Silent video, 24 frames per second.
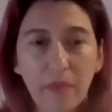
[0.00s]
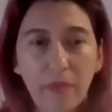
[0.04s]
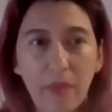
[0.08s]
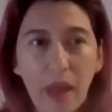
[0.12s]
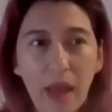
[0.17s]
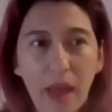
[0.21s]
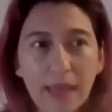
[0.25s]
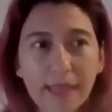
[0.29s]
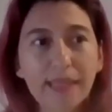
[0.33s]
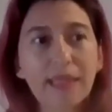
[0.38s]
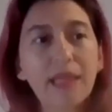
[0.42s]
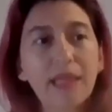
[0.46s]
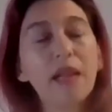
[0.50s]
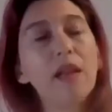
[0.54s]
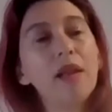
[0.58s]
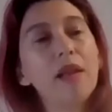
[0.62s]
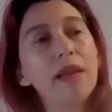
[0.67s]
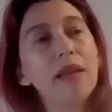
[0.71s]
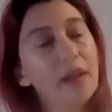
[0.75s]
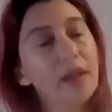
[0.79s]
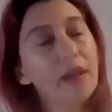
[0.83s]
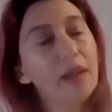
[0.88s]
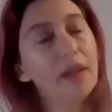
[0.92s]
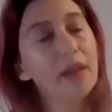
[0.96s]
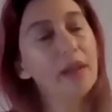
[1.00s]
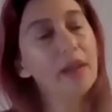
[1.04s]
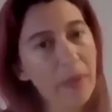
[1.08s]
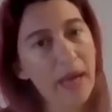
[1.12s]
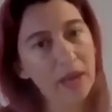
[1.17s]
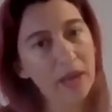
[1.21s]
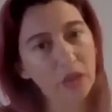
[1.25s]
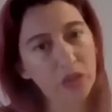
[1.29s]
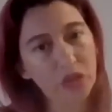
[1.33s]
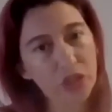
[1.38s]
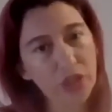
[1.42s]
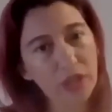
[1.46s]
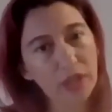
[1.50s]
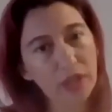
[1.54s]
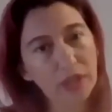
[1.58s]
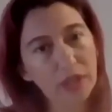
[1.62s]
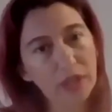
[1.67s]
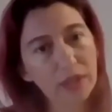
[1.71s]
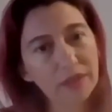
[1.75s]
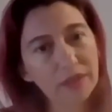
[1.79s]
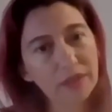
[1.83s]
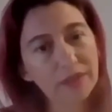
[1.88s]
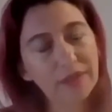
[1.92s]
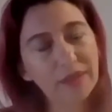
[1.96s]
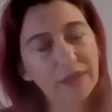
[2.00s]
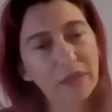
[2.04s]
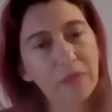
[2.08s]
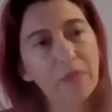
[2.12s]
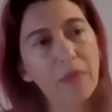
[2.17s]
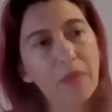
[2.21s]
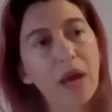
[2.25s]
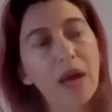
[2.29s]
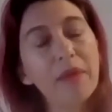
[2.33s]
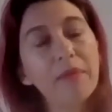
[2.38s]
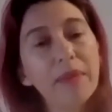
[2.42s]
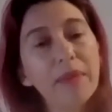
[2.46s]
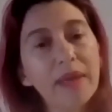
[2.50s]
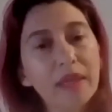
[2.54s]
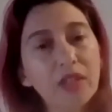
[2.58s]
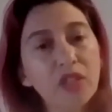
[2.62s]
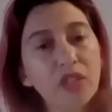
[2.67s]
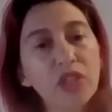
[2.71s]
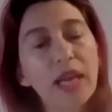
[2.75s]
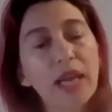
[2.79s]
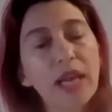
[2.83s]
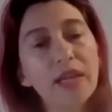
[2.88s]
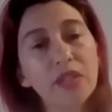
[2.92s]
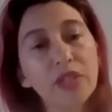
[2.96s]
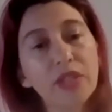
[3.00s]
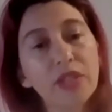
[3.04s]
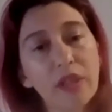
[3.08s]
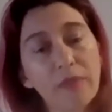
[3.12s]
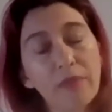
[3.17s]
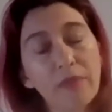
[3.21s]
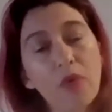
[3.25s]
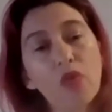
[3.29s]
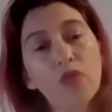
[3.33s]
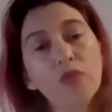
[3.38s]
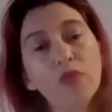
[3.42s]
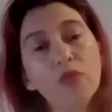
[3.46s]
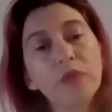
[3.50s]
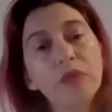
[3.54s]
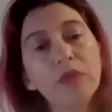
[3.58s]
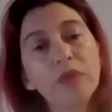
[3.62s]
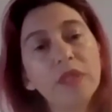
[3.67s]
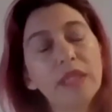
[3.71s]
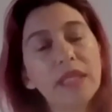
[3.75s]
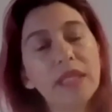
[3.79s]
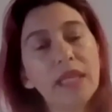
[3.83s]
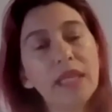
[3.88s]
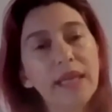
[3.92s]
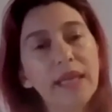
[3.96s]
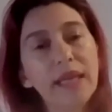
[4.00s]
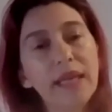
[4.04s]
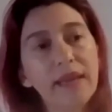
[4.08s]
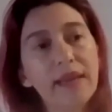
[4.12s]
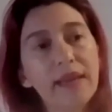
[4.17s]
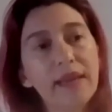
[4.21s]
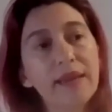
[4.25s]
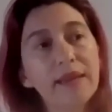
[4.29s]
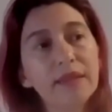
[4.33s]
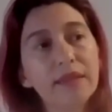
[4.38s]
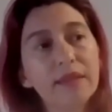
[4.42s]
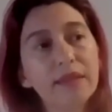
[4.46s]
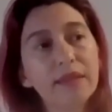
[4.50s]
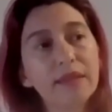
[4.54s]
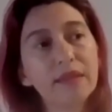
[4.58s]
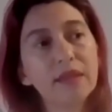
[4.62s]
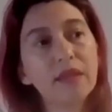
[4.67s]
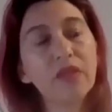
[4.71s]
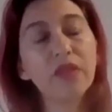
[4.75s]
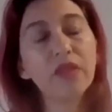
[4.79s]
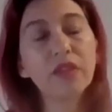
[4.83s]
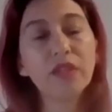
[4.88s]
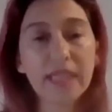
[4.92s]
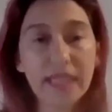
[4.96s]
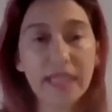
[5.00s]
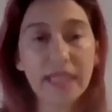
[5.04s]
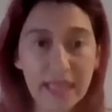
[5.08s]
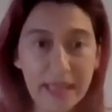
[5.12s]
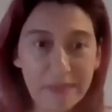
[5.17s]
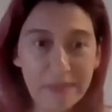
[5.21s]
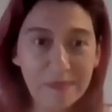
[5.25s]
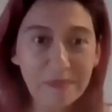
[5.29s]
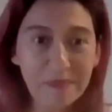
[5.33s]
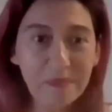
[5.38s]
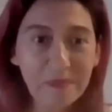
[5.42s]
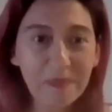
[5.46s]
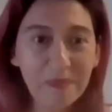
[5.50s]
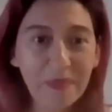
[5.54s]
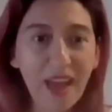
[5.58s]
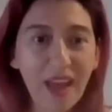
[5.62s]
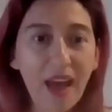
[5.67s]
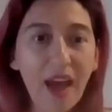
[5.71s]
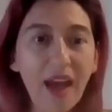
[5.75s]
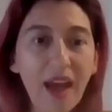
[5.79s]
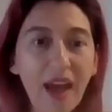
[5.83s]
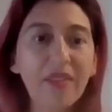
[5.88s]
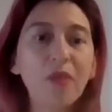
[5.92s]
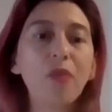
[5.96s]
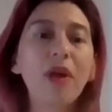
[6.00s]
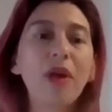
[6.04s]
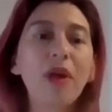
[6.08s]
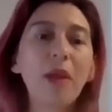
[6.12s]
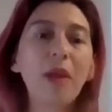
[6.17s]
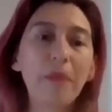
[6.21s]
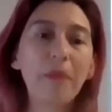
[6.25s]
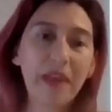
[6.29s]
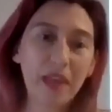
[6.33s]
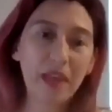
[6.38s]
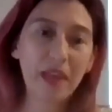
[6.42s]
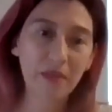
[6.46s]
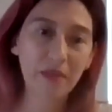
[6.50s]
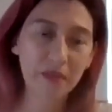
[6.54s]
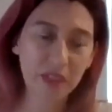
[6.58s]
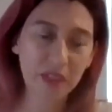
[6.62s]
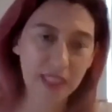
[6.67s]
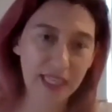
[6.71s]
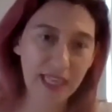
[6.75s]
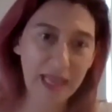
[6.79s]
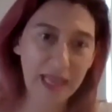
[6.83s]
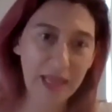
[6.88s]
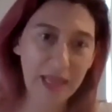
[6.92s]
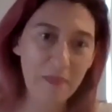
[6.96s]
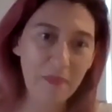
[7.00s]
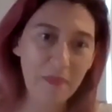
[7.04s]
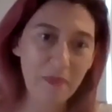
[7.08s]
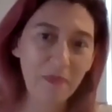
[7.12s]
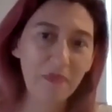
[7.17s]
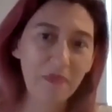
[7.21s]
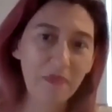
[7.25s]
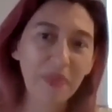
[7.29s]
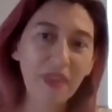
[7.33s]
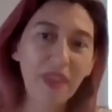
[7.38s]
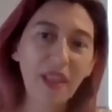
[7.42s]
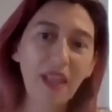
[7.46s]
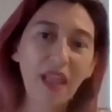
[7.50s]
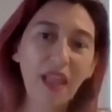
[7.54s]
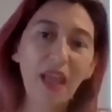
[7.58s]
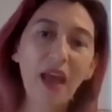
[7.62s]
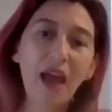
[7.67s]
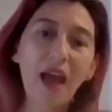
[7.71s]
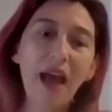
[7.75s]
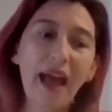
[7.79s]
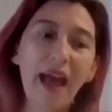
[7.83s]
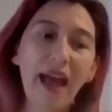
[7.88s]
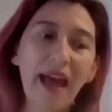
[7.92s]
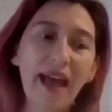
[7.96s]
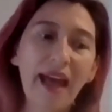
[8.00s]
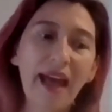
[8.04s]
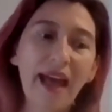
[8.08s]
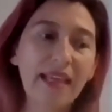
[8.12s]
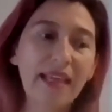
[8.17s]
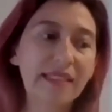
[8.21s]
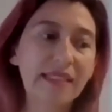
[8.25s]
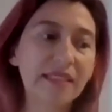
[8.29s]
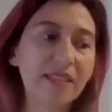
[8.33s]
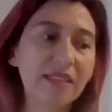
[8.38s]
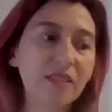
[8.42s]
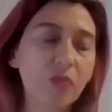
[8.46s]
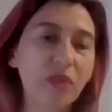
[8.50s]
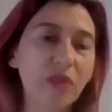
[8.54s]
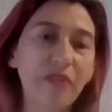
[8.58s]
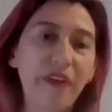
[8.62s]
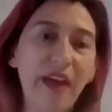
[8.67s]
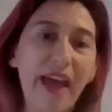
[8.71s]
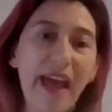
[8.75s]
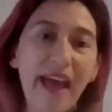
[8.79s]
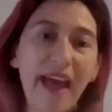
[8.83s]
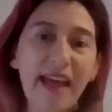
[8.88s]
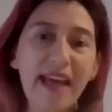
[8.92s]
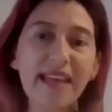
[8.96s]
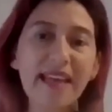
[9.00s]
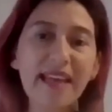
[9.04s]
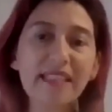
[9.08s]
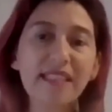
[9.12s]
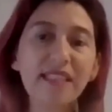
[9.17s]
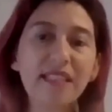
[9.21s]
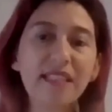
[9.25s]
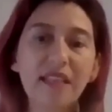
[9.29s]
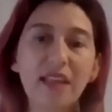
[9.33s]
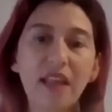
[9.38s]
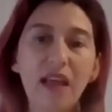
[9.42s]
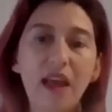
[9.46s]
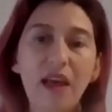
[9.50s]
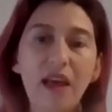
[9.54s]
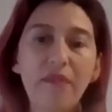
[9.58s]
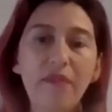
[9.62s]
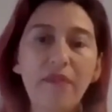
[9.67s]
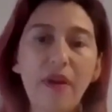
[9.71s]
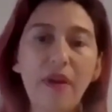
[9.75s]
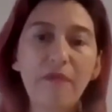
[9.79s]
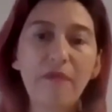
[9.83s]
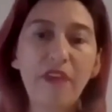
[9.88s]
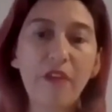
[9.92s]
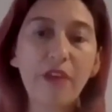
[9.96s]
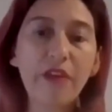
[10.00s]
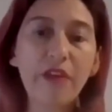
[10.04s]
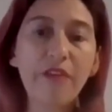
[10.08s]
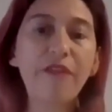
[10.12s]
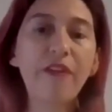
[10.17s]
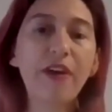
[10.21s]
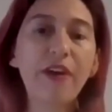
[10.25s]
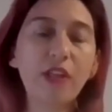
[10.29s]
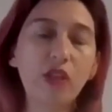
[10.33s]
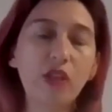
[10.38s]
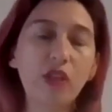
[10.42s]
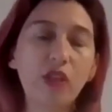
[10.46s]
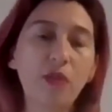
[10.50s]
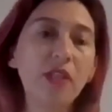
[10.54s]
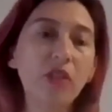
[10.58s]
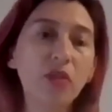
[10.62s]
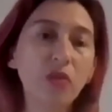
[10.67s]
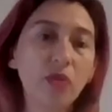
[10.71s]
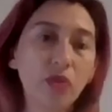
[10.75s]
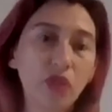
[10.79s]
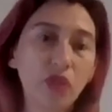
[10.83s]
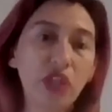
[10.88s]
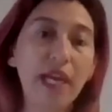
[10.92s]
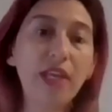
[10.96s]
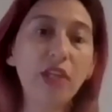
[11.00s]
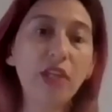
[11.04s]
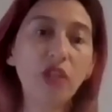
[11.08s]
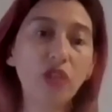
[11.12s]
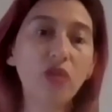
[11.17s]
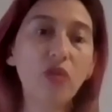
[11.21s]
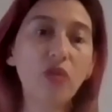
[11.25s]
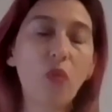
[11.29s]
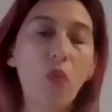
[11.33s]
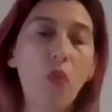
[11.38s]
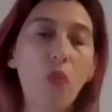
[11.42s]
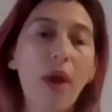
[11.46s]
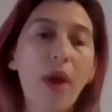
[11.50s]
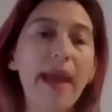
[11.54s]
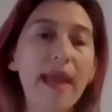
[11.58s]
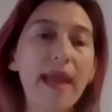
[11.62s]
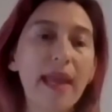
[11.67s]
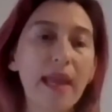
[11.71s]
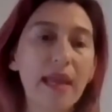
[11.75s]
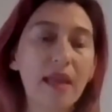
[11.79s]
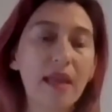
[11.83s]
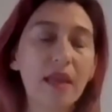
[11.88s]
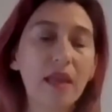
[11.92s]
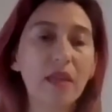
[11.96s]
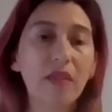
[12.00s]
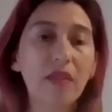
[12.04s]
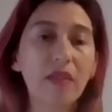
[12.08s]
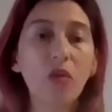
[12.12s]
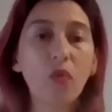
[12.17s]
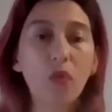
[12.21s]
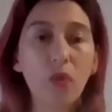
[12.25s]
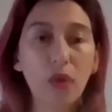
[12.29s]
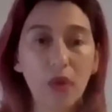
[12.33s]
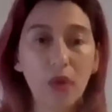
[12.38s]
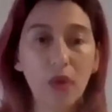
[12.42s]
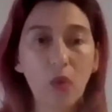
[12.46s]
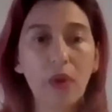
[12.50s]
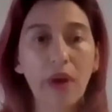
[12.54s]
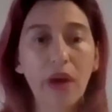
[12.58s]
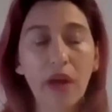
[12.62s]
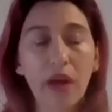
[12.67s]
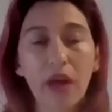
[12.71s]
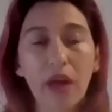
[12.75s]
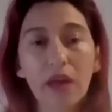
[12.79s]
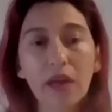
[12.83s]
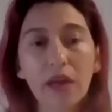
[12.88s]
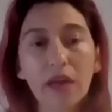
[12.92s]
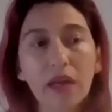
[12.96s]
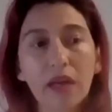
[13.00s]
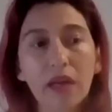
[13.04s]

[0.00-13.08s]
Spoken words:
as a legal manager, my main challenge at the moment is the team and the well-being of the team. And we've had a very fundamental change the way that we'll work.